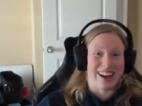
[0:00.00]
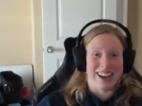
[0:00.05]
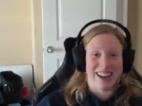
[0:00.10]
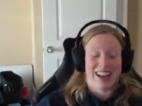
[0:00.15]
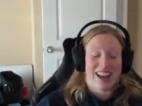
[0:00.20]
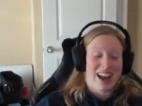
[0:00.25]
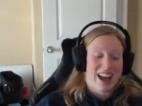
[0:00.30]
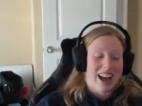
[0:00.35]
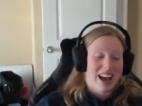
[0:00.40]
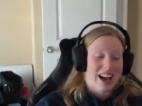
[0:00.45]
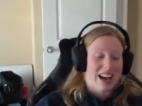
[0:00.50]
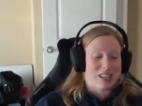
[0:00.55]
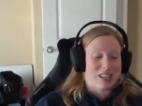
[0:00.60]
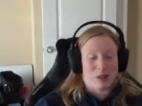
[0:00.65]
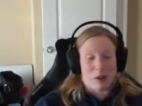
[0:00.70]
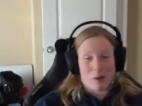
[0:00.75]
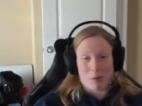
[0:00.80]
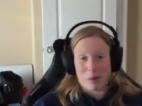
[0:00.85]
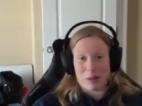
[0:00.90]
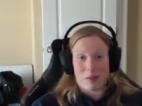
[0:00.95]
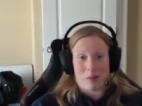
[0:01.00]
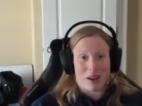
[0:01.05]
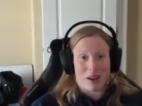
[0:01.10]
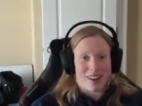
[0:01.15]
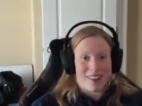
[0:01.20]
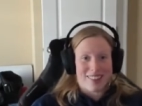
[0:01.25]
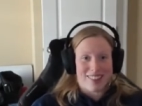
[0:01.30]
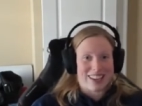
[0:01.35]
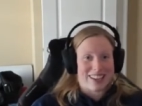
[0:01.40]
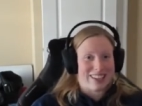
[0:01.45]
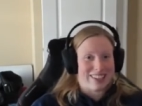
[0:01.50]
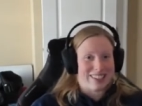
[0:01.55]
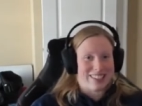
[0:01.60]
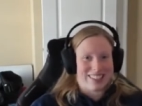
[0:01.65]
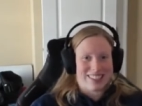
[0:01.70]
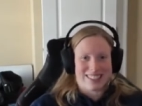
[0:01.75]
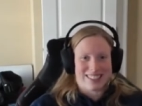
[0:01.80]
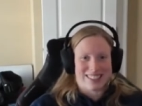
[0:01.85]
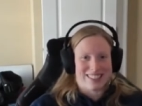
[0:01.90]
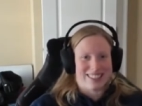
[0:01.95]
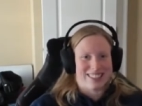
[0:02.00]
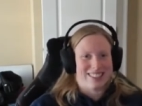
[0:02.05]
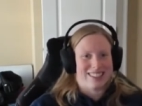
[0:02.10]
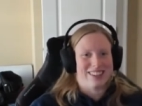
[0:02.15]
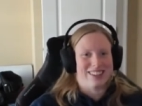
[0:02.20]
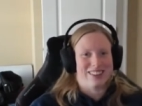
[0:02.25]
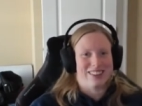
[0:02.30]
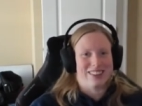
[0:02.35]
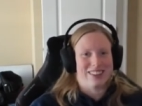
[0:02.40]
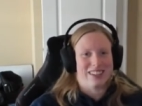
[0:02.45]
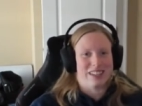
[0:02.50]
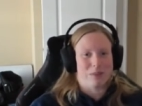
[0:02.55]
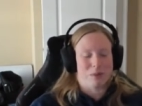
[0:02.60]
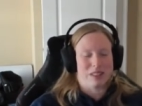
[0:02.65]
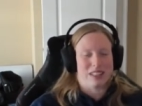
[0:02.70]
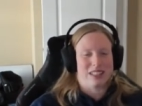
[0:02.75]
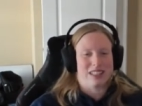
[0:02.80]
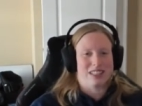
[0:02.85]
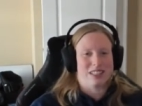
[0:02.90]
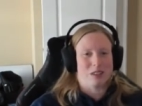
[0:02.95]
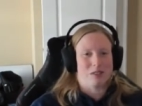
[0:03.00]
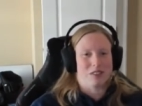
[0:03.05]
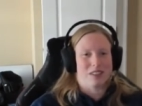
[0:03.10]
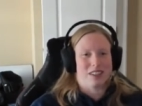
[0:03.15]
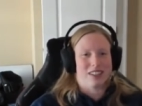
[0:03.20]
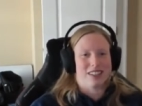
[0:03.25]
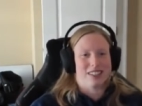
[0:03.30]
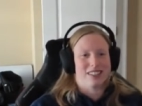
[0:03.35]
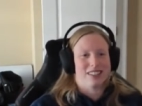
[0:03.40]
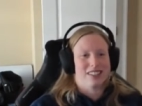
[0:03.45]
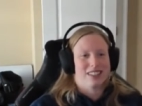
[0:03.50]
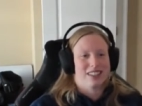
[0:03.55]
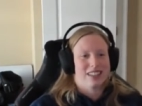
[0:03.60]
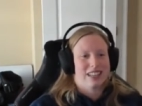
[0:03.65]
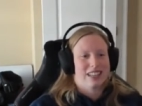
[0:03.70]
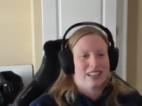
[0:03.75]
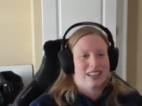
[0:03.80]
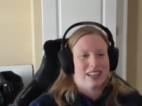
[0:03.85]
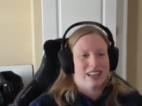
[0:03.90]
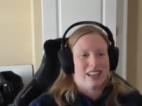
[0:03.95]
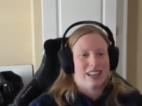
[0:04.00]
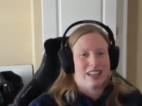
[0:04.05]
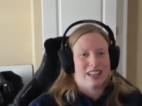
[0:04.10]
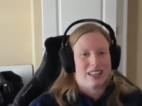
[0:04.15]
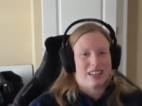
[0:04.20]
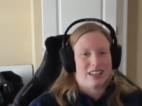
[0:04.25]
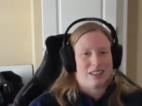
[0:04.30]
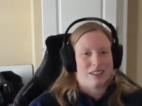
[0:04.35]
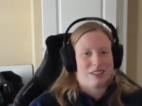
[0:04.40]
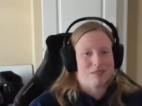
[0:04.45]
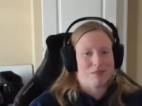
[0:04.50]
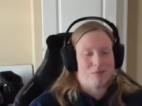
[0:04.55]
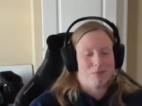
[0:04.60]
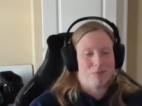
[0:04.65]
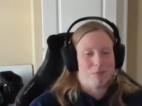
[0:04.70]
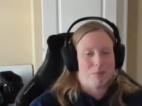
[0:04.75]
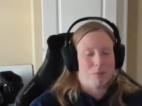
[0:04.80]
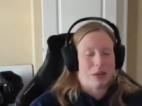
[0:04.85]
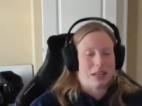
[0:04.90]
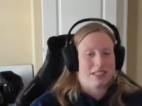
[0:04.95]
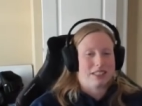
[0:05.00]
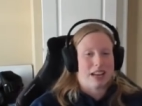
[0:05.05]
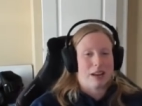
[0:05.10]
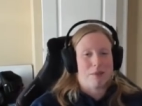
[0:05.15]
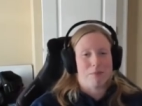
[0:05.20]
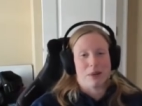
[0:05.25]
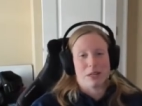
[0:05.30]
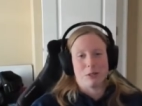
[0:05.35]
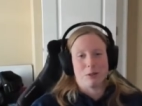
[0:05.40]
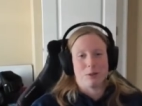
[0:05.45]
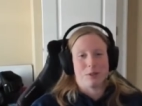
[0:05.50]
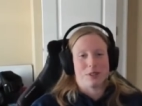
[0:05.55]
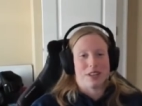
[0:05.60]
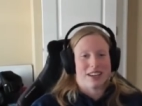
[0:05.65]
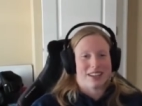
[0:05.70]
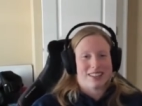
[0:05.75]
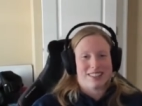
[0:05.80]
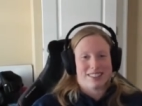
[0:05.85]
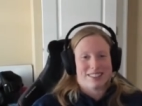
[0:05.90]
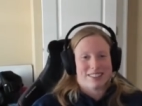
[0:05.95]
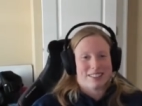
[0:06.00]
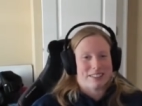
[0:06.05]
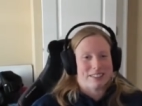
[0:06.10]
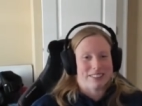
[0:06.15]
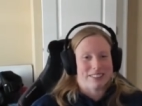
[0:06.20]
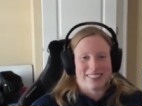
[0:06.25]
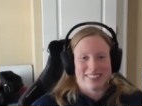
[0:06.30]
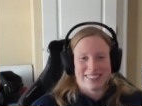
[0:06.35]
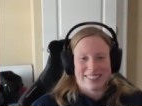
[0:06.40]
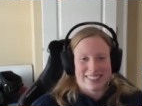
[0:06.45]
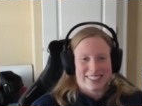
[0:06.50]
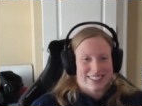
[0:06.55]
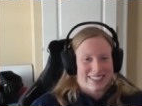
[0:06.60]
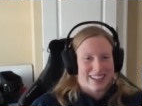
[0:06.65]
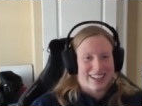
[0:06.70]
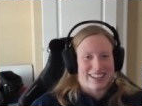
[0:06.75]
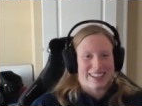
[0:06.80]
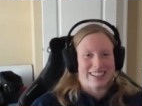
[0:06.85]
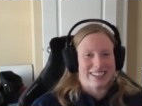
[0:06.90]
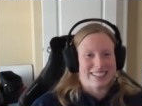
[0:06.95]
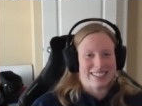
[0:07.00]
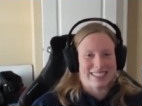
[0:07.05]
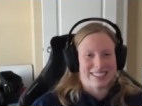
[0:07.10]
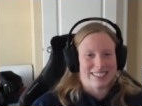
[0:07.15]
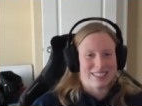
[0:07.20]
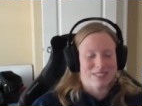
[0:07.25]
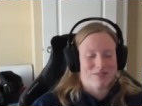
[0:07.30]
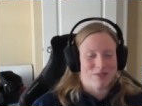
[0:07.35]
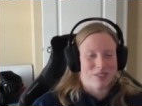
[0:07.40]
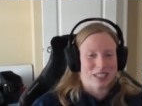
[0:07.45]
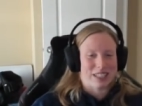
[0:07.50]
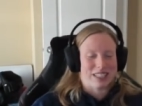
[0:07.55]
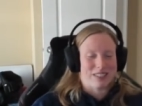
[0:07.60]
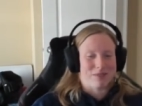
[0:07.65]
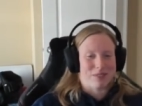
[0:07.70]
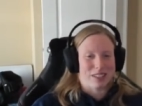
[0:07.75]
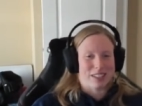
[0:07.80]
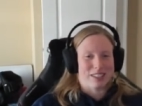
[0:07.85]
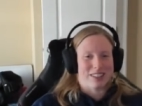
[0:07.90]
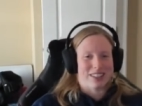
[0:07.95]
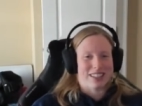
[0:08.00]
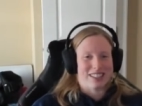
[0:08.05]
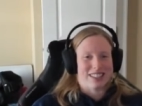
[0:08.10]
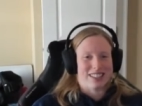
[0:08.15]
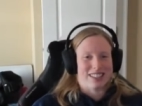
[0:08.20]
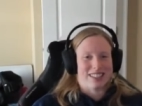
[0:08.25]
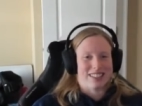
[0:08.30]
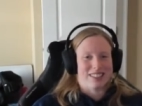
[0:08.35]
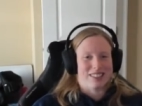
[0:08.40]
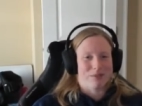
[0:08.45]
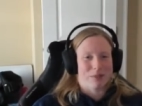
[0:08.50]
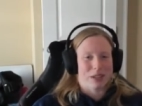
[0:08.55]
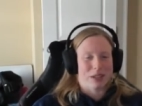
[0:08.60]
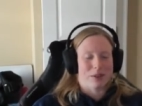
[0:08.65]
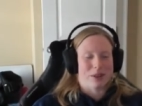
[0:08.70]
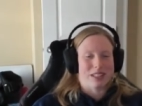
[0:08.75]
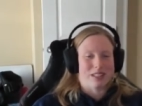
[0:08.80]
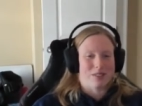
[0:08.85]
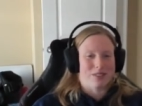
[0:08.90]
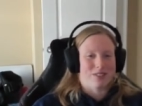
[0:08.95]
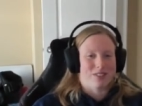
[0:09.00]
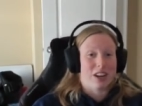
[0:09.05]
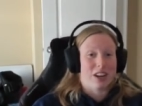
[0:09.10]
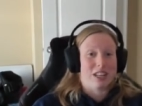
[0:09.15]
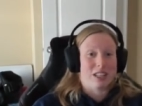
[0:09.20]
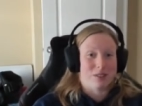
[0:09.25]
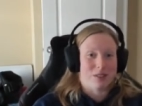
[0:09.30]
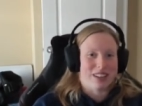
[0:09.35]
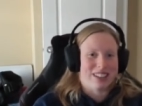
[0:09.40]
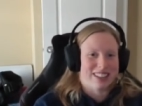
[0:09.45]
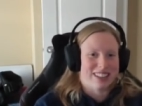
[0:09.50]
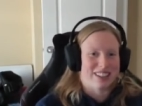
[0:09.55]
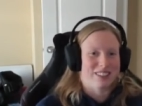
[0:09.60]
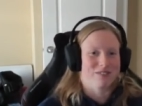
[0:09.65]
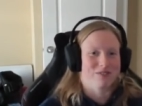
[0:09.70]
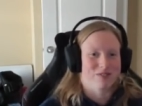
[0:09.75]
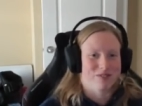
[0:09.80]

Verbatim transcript: I, I swam really well, thank goodness. And, you know, ended up with that silver and, and uh, best time by two seconds. So, uh, pretty crazy, pretty crazy, crazy week there.